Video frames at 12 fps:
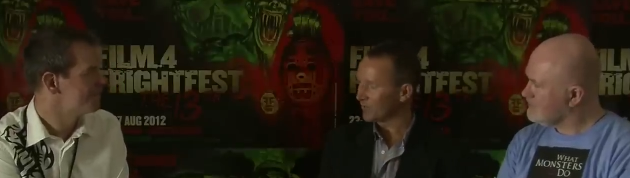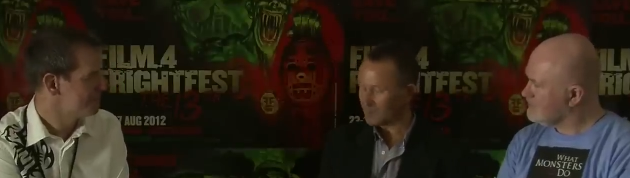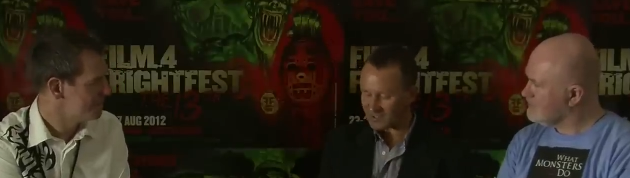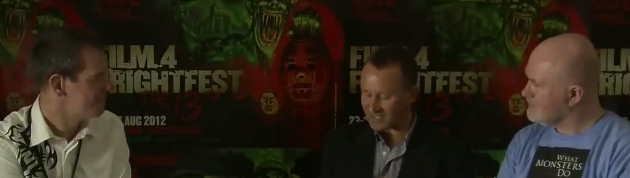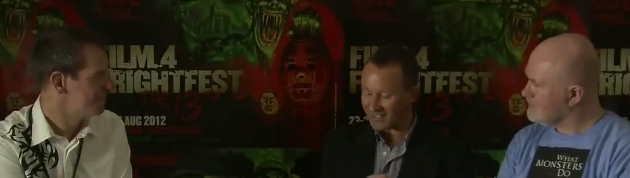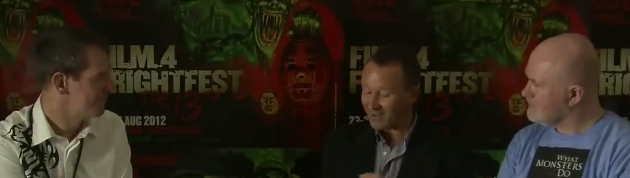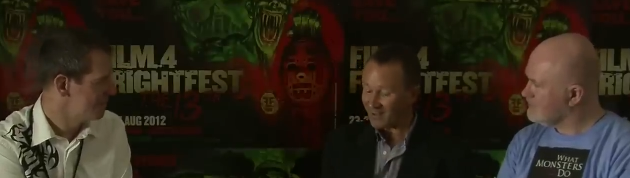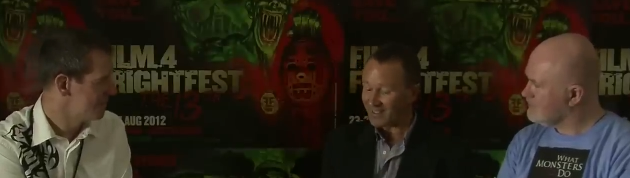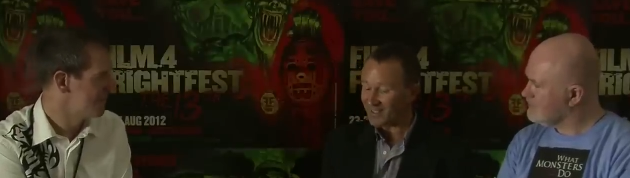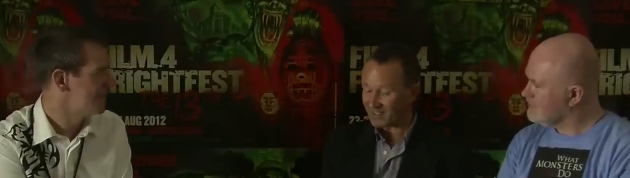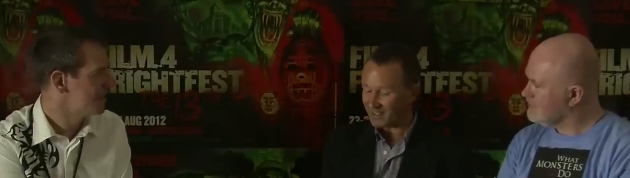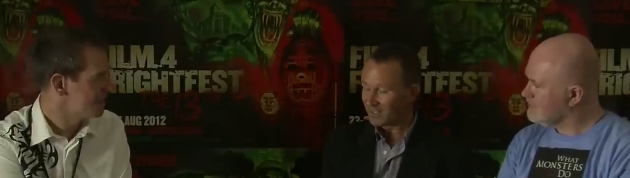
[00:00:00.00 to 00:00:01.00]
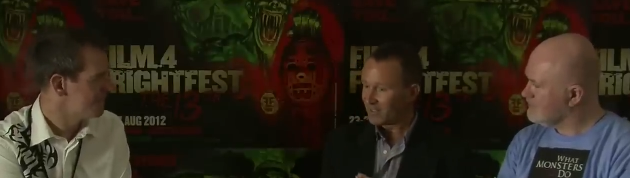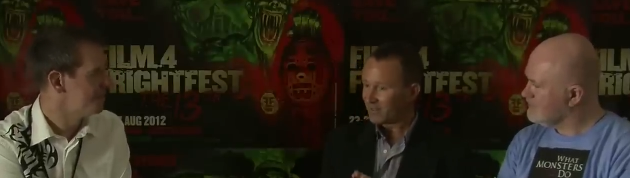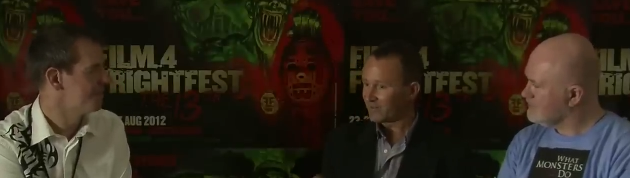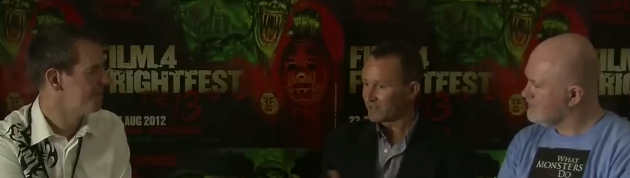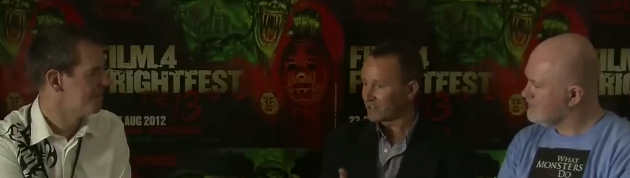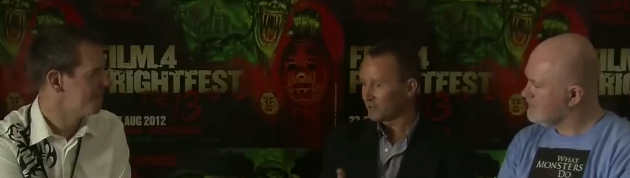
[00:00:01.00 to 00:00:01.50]
Speaker 1: you mm. actually like
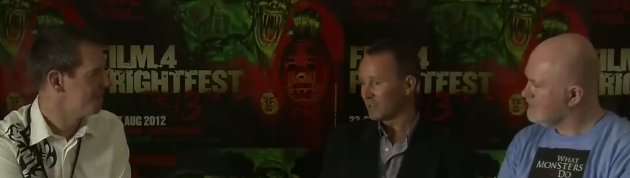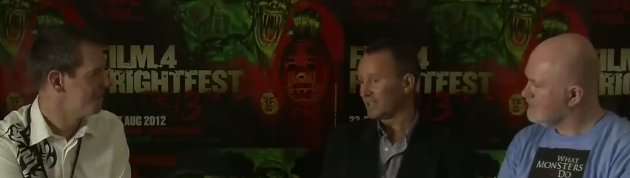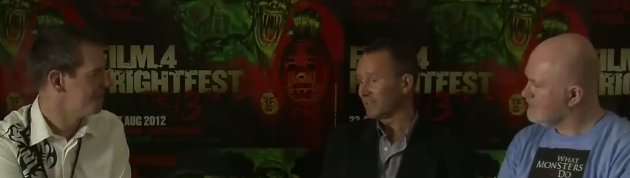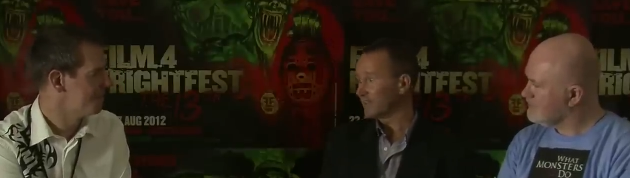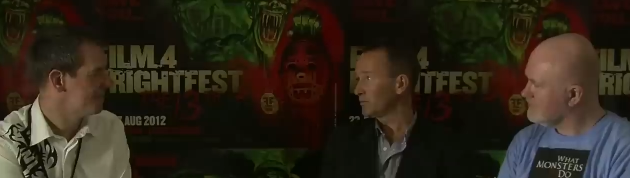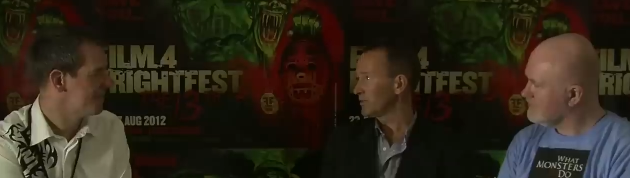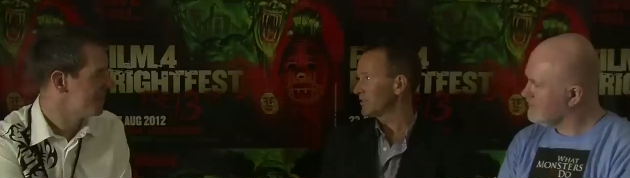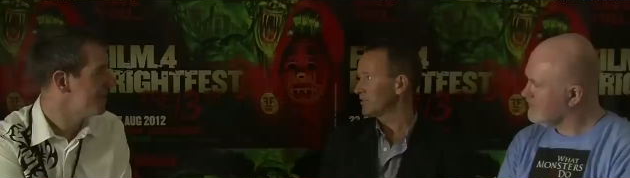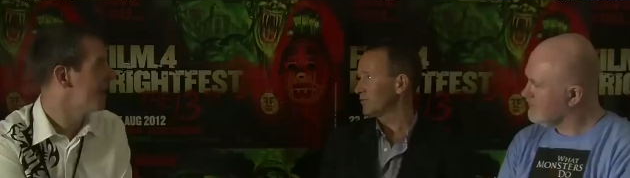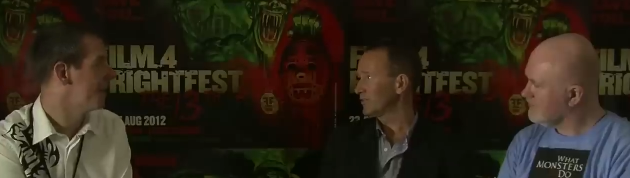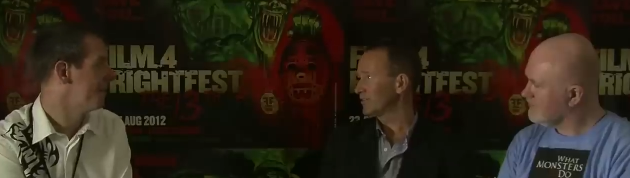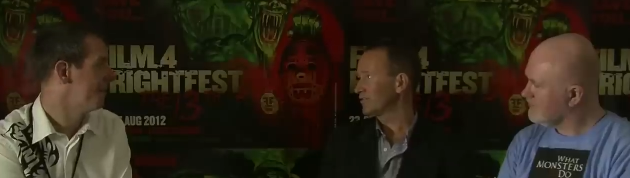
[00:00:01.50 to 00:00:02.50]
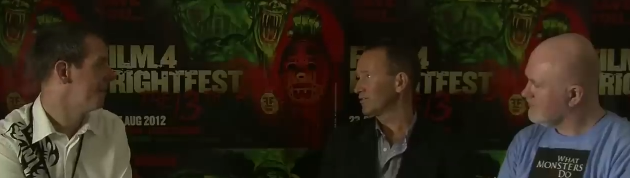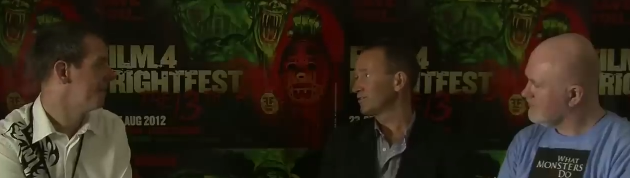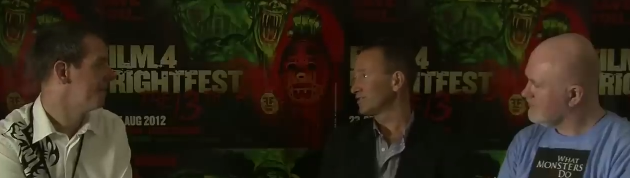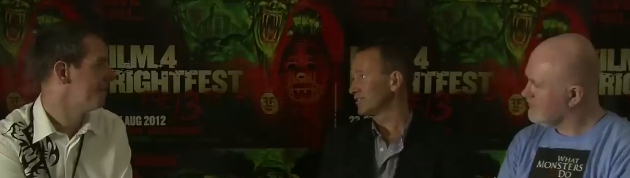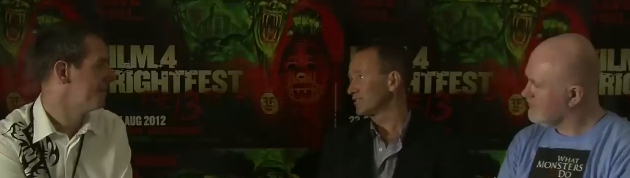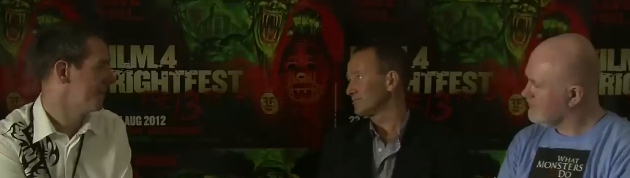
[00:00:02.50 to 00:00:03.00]
the two leads, which of yeah. course is
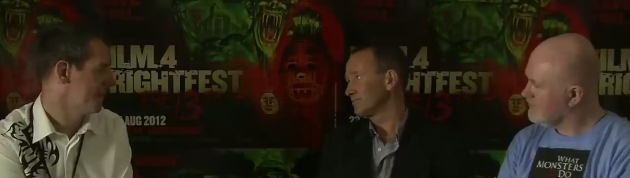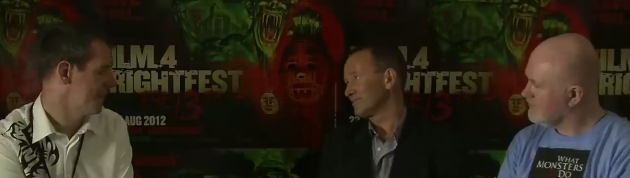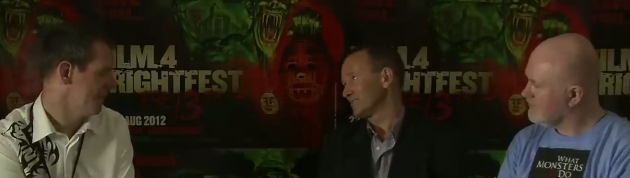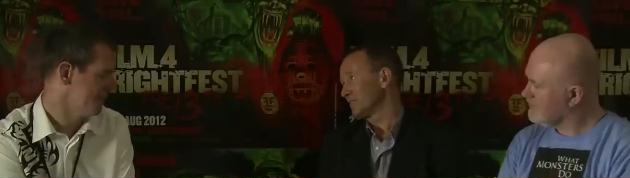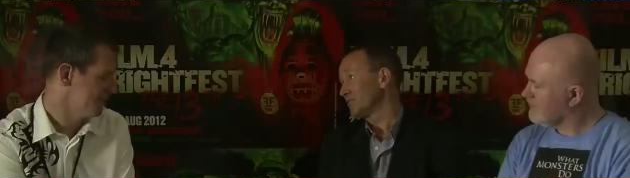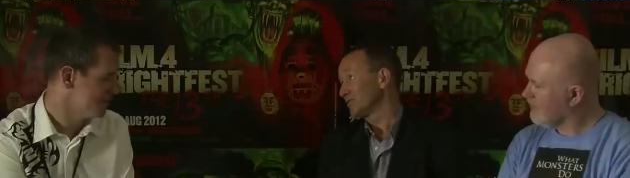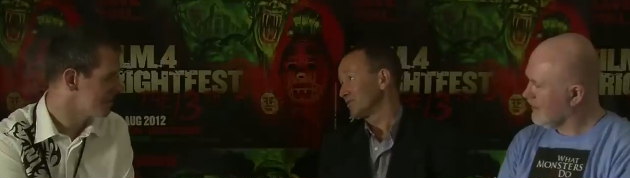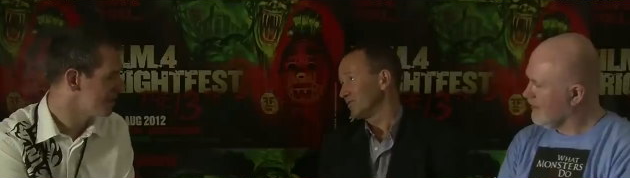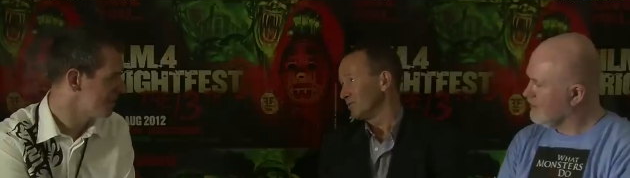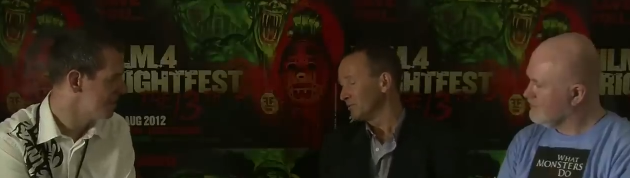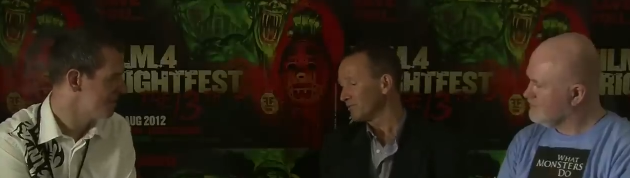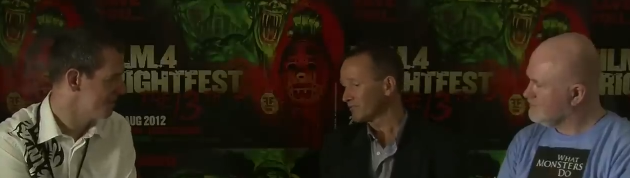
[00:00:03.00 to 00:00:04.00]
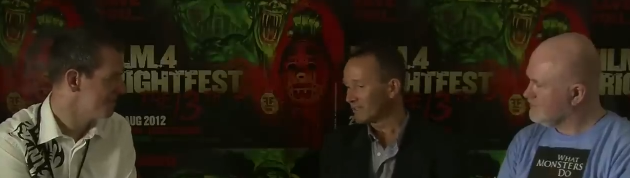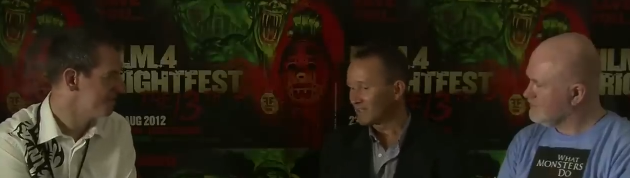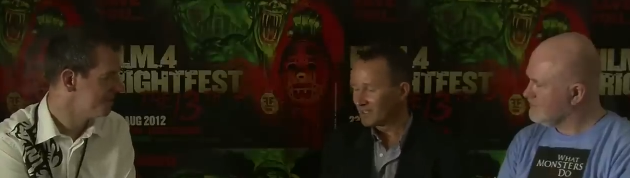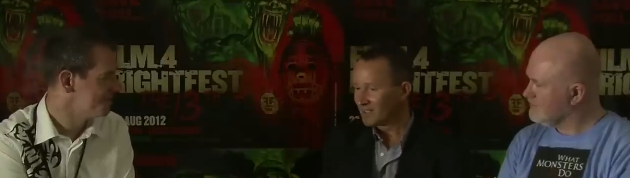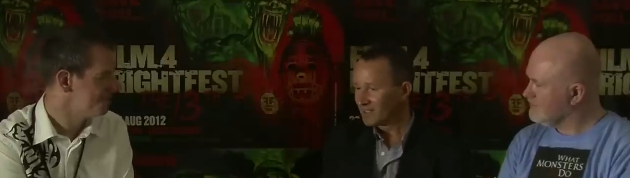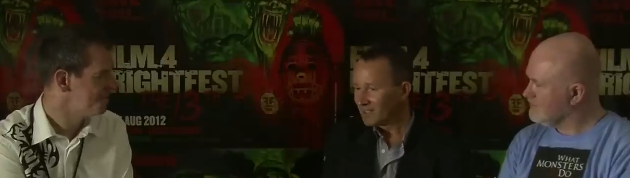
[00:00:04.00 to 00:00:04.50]
crucial to, yeah, to most films.
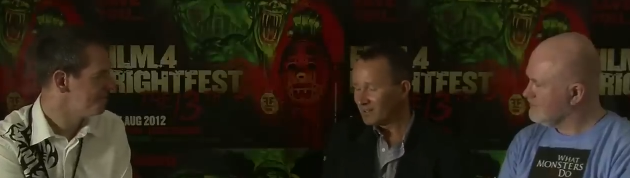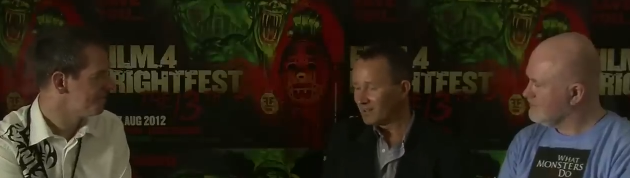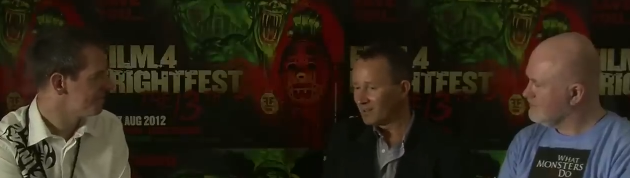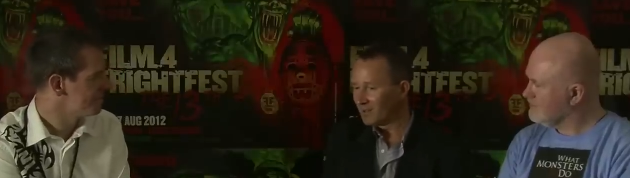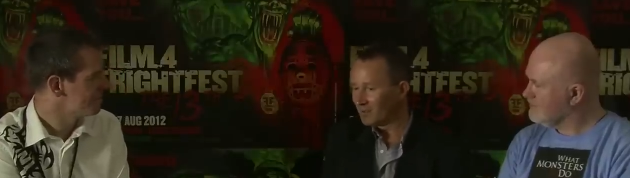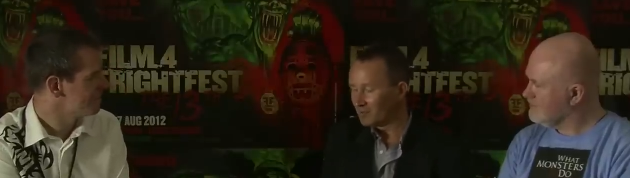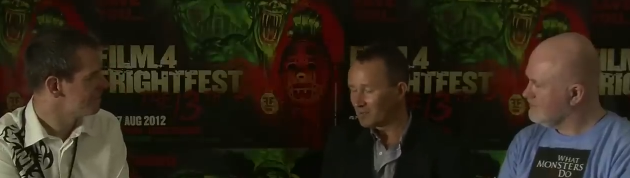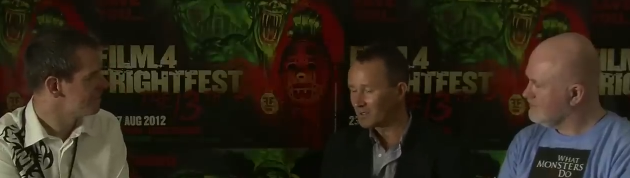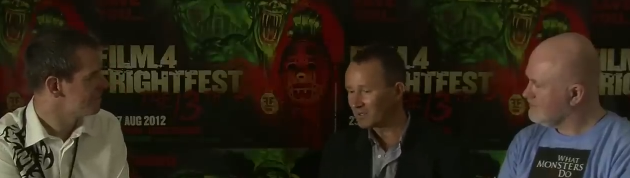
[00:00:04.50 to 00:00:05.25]
Mm. Um,